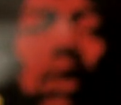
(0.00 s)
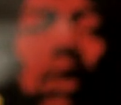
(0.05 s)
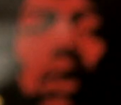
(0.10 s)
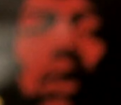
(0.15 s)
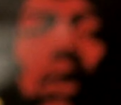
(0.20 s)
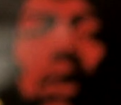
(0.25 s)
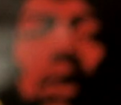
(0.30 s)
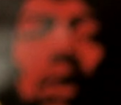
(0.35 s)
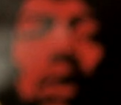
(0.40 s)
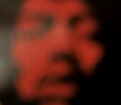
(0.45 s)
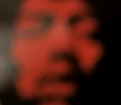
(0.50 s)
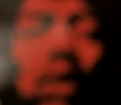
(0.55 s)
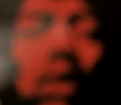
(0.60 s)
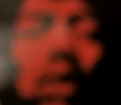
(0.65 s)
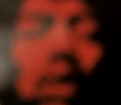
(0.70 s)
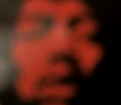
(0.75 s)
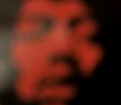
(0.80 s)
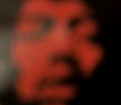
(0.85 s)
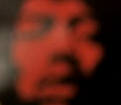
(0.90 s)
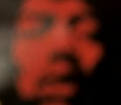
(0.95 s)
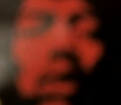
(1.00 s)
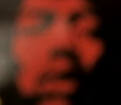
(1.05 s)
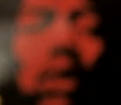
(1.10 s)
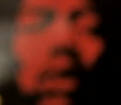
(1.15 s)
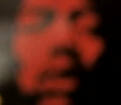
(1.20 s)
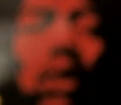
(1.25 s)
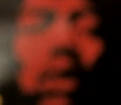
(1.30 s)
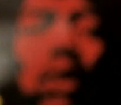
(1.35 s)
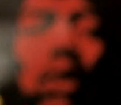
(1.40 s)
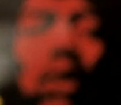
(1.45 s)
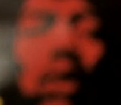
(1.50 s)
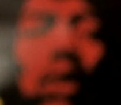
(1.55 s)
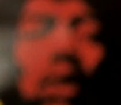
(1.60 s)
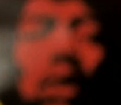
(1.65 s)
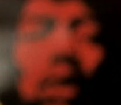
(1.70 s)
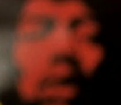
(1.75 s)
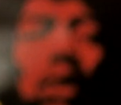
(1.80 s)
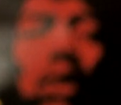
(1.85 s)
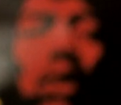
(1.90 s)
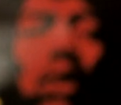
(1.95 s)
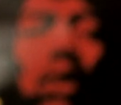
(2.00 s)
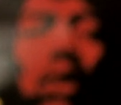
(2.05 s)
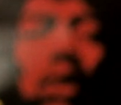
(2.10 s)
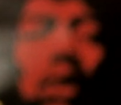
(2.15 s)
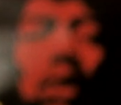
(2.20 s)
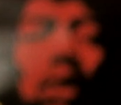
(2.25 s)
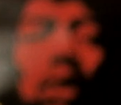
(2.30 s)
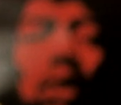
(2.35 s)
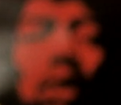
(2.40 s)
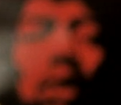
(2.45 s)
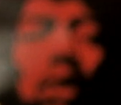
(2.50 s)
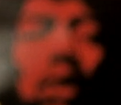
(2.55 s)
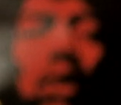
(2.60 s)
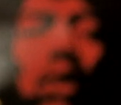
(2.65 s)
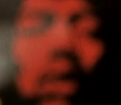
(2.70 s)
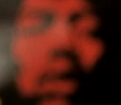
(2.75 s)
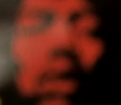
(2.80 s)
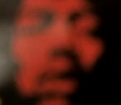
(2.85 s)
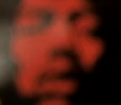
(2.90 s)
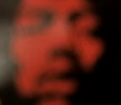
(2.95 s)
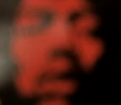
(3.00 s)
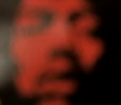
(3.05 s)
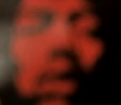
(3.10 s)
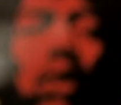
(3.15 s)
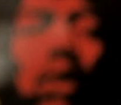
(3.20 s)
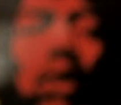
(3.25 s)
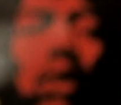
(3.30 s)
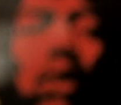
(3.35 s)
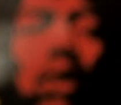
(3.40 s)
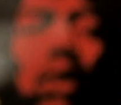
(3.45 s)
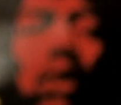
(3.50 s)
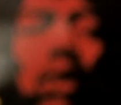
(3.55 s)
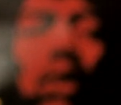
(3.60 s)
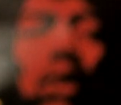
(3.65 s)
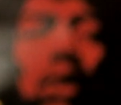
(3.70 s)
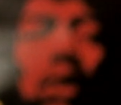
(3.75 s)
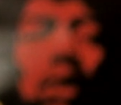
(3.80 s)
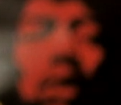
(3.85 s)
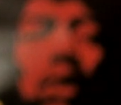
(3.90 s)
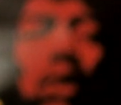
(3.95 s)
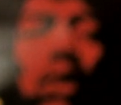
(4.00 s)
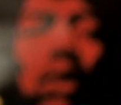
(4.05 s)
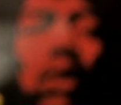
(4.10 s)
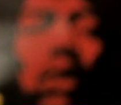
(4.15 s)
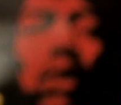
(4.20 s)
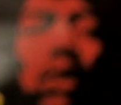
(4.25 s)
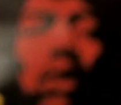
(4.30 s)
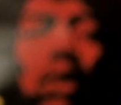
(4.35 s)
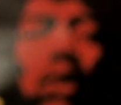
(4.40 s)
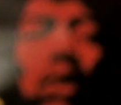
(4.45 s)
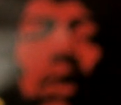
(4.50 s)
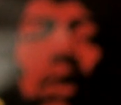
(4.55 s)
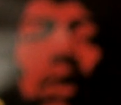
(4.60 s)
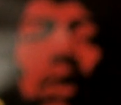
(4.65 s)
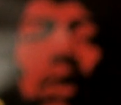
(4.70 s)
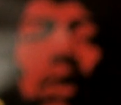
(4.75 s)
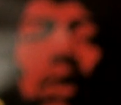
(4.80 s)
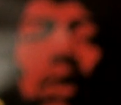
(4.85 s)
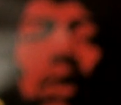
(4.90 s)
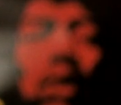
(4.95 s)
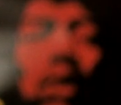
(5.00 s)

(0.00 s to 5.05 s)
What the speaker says: No words are spoken by the person on screen.